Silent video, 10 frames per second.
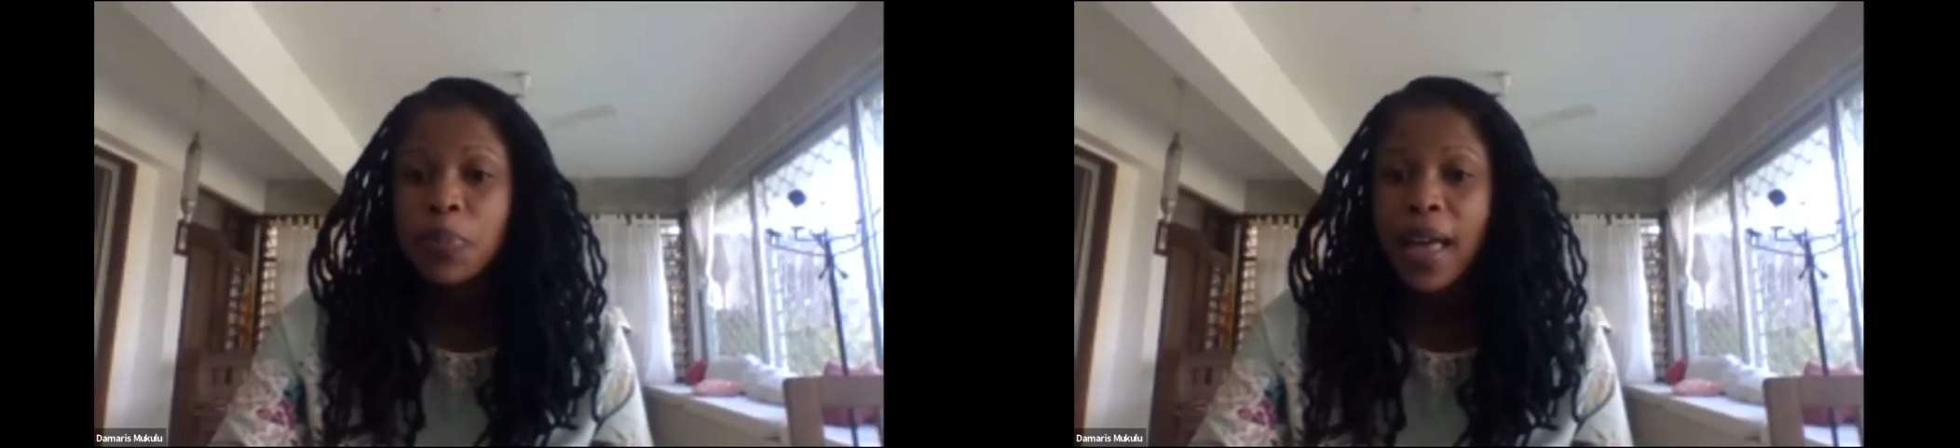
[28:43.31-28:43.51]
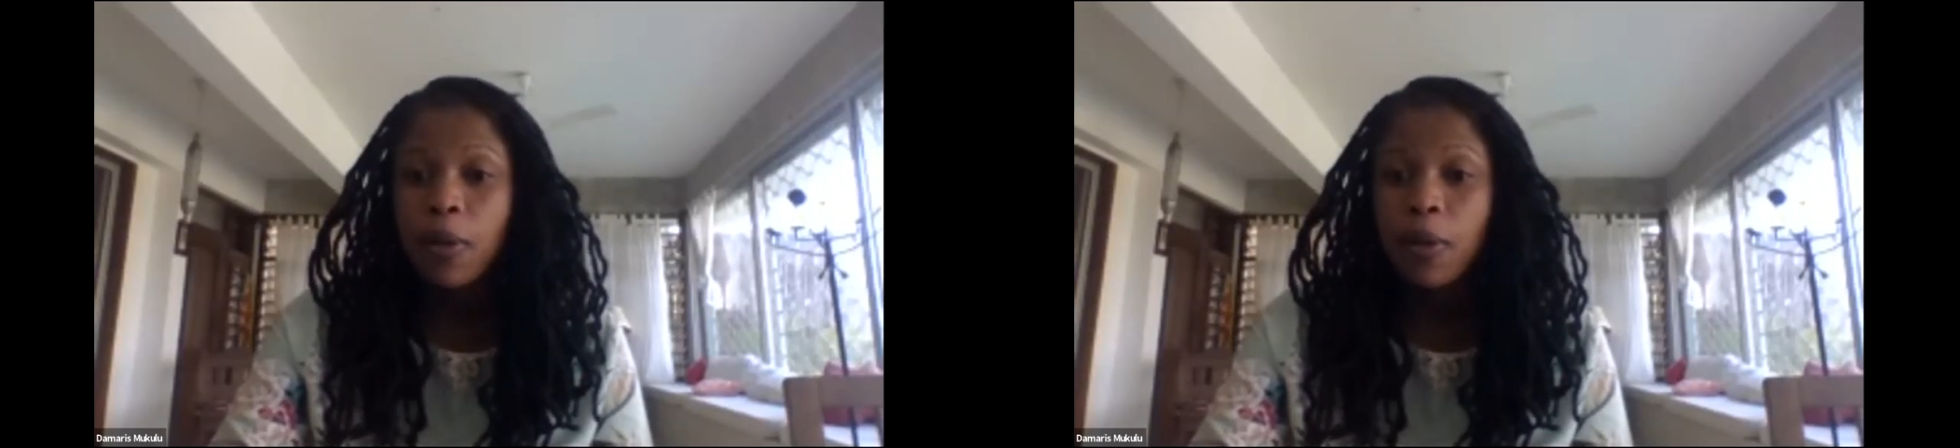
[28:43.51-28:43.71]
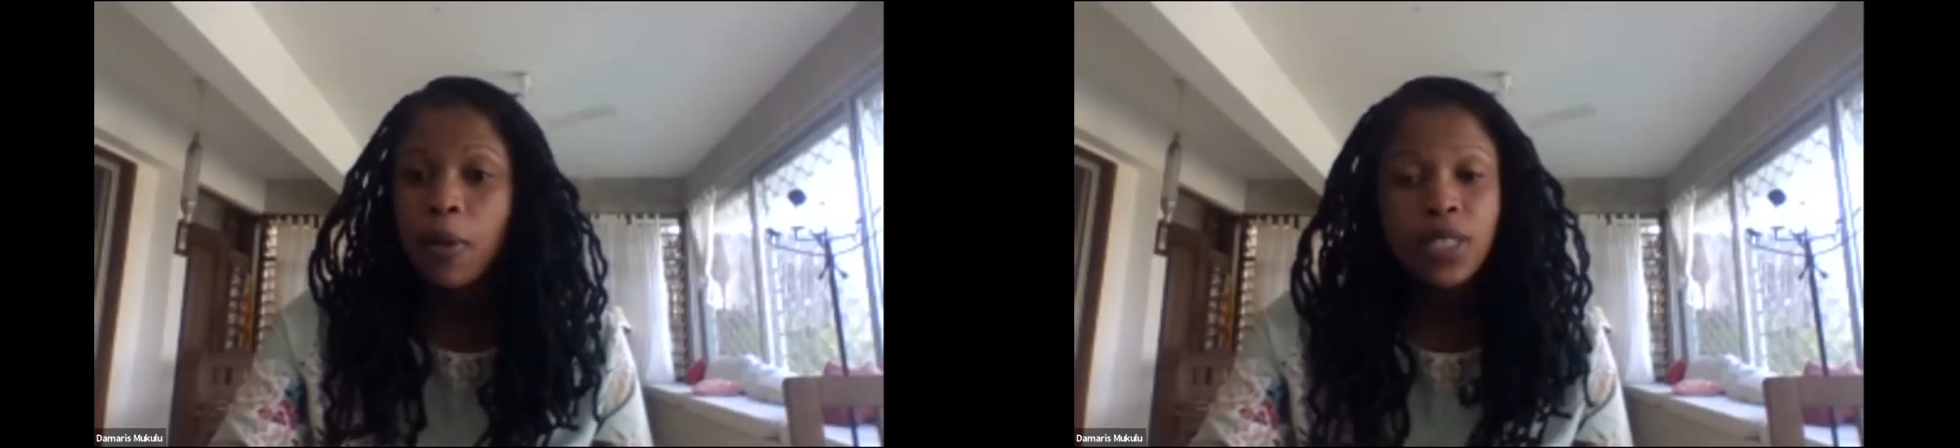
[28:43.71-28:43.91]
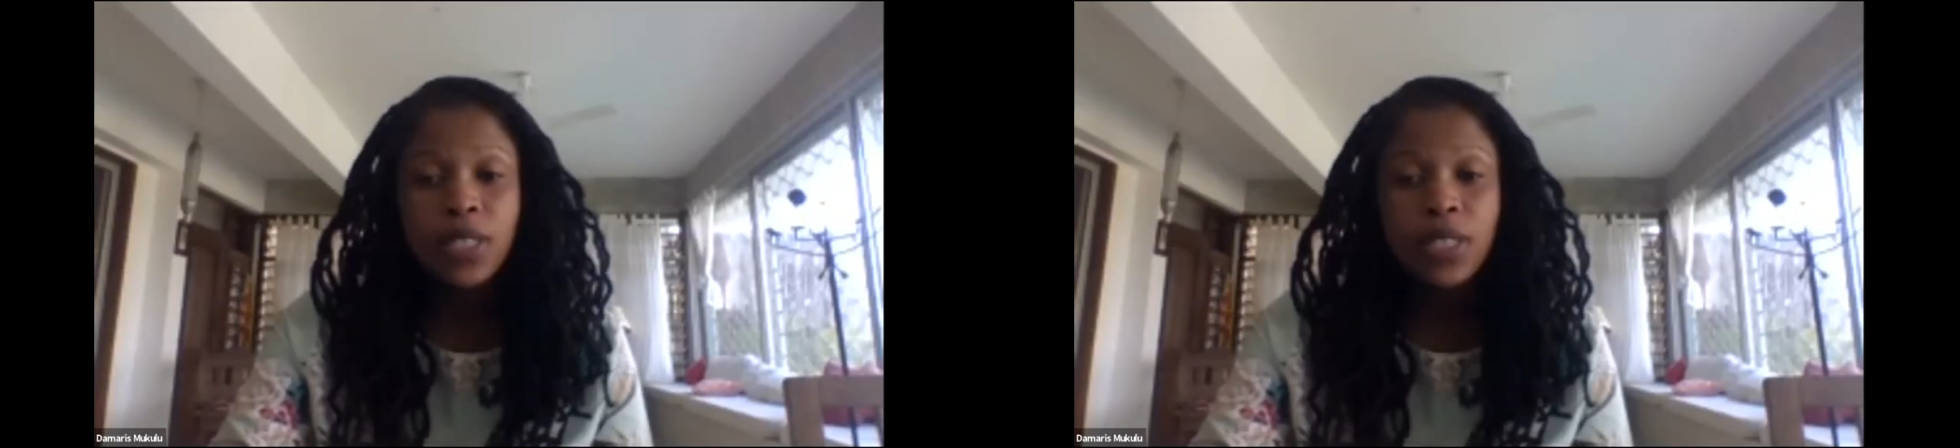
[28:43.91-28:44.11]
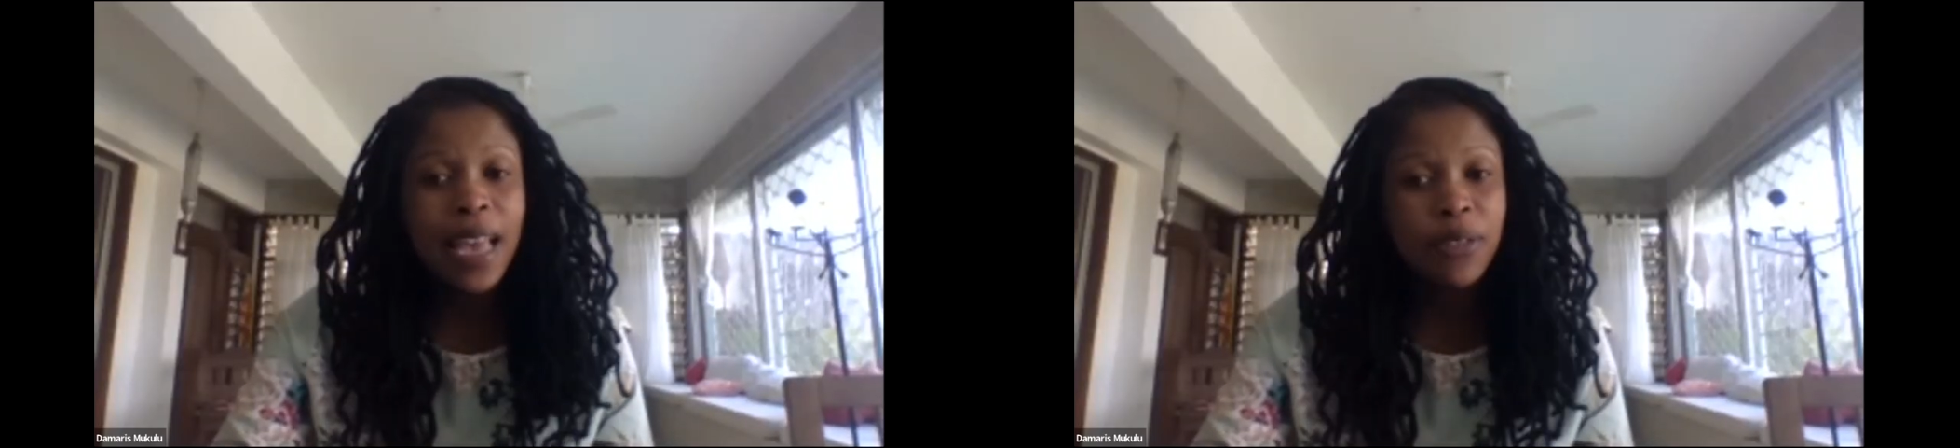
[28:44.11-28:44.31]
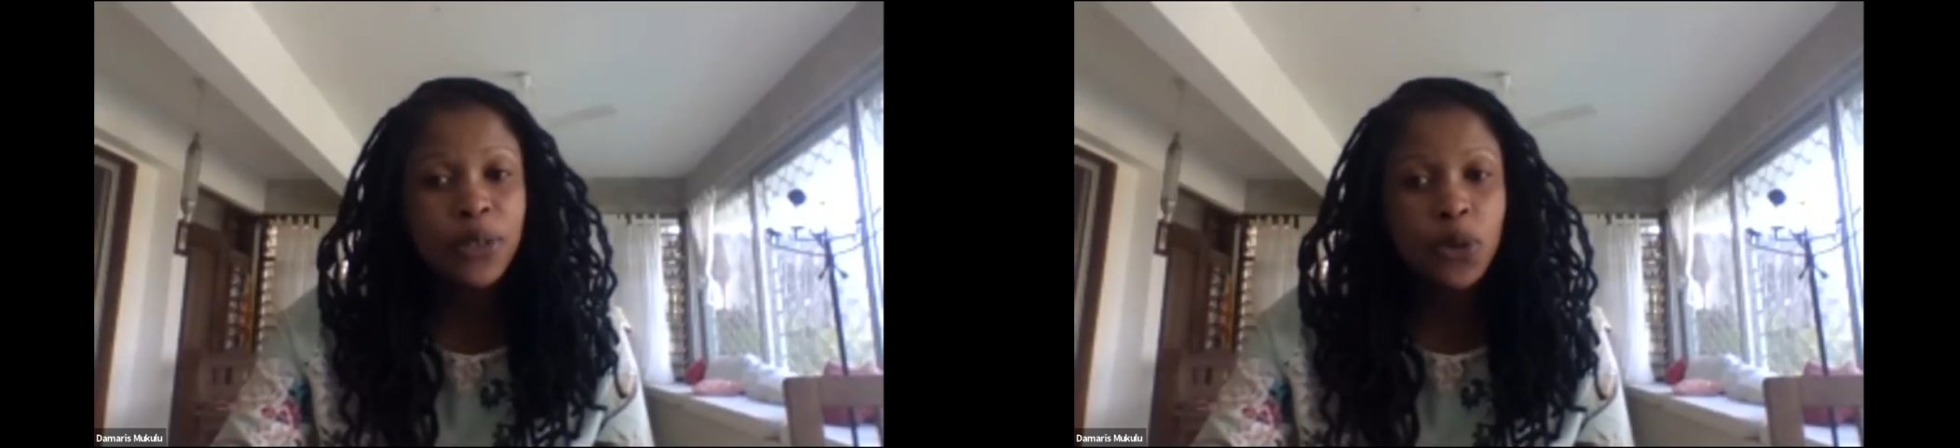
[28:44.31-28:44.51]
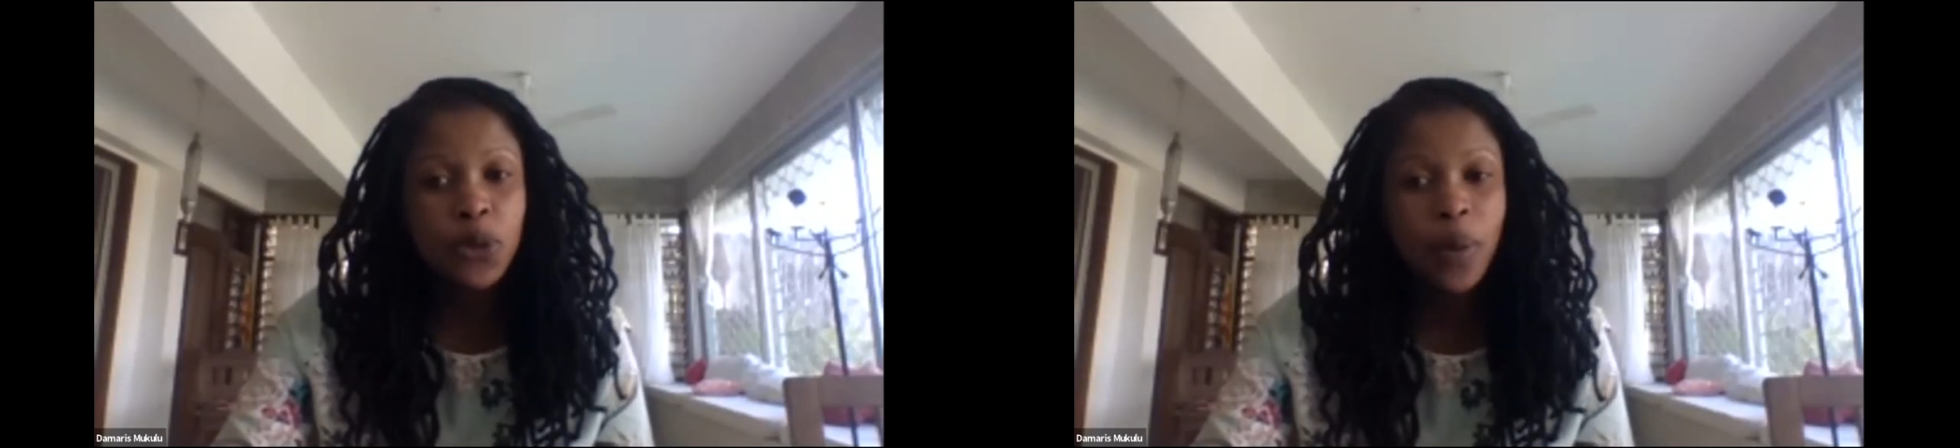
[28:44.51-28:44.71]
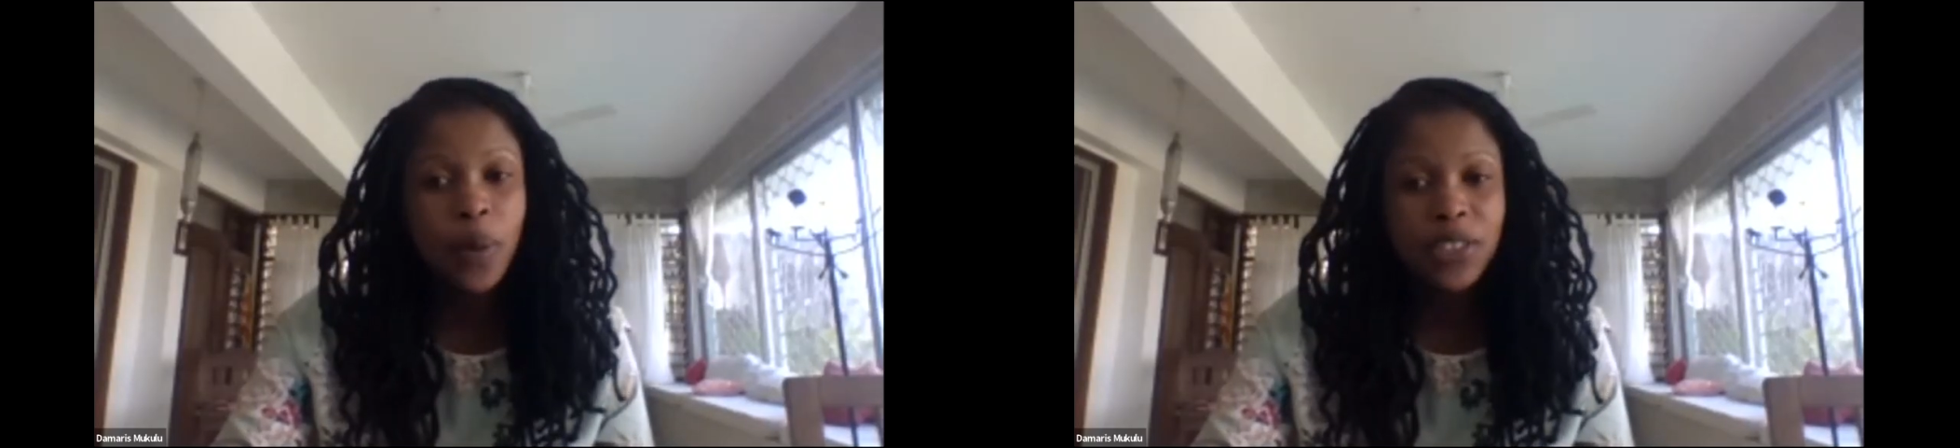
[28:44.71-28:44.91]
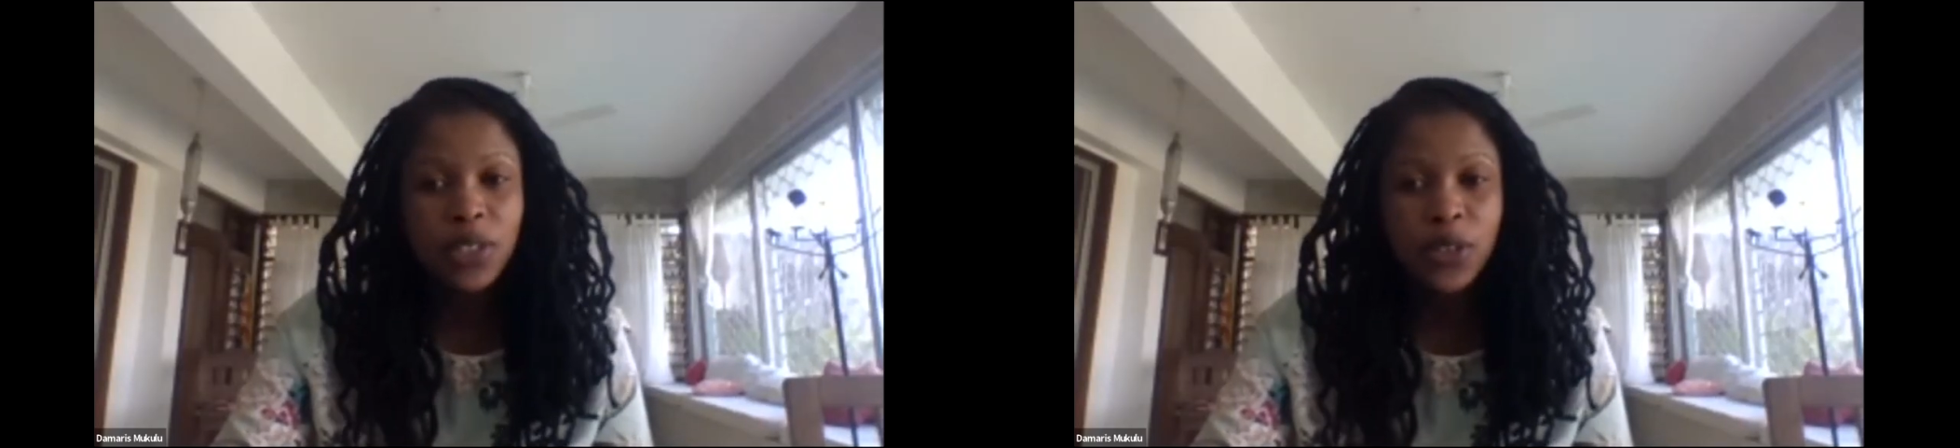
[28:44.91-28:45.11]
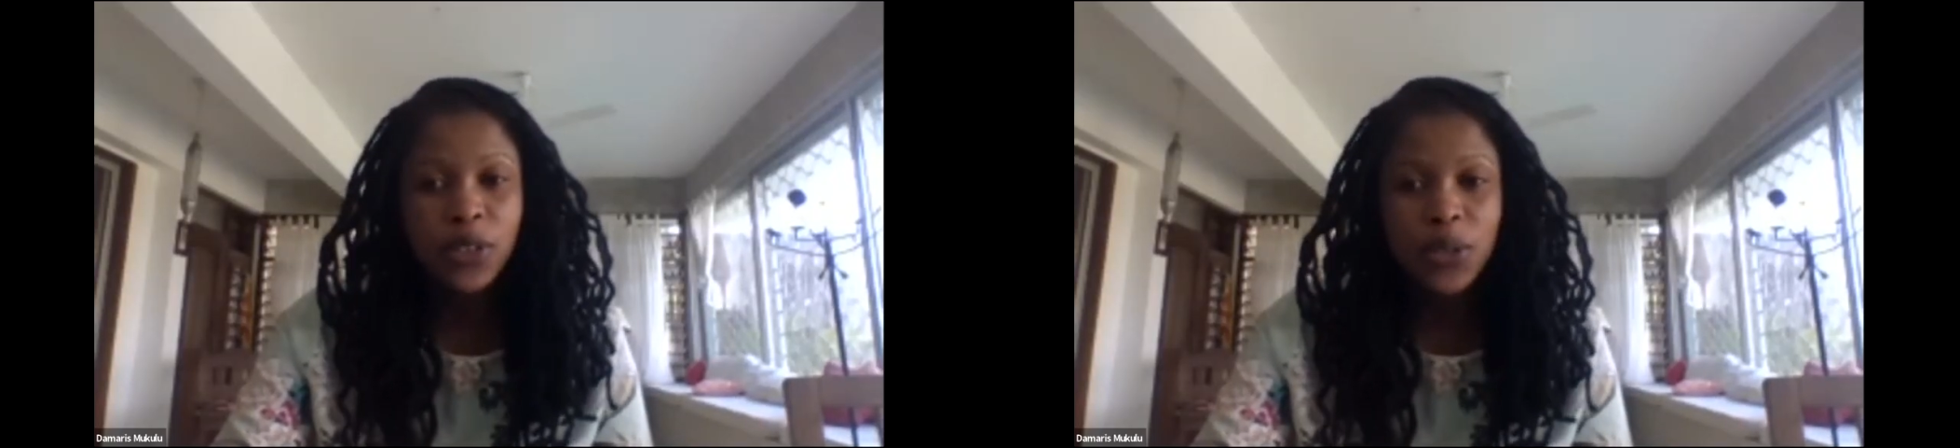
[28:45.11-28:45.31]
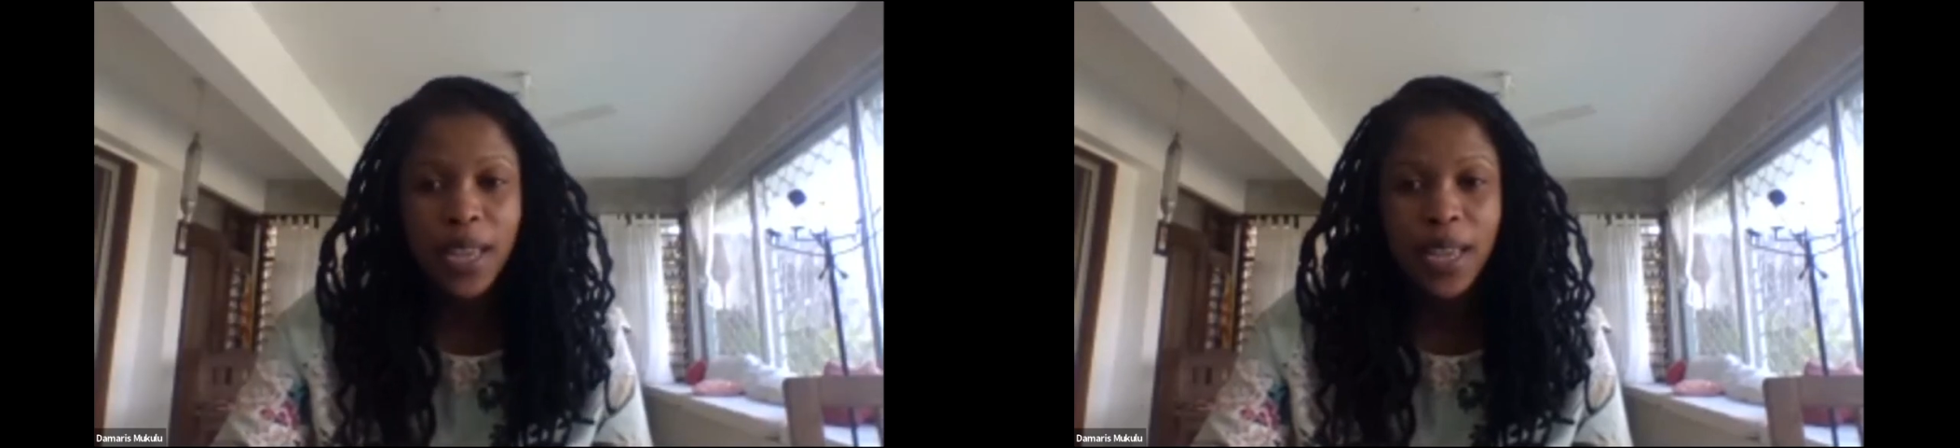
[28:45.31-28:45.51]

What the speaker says: we just have those two questions for today,